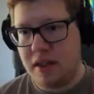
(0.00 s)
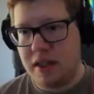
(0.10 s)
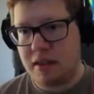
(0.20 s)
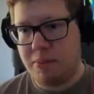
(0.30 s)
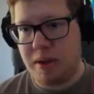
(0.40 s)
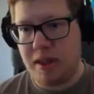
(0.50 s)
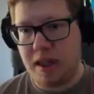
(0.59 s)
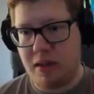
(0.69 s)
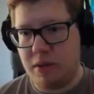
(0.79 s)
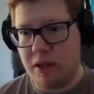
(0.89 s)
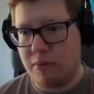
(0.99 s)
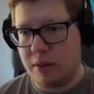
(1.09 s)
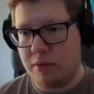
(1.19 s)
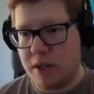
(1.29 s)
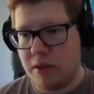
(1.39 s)
And apparently I only have
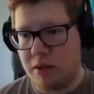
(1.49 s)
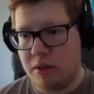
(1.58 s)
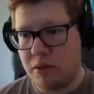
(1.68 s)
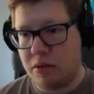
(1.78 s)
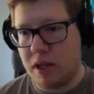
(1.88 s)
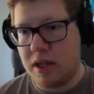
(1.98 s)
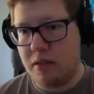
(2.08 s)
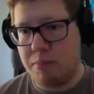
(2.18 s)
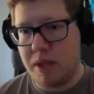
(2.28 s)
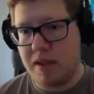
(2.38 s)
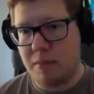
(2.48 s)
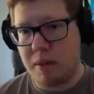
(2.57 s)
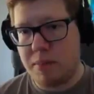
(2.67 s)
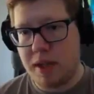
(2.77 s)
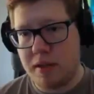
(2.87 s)
one radio. Do I need to pick them
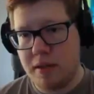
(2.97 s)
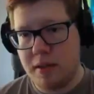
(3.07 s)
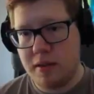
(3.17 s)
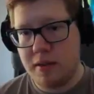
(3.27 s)
up again?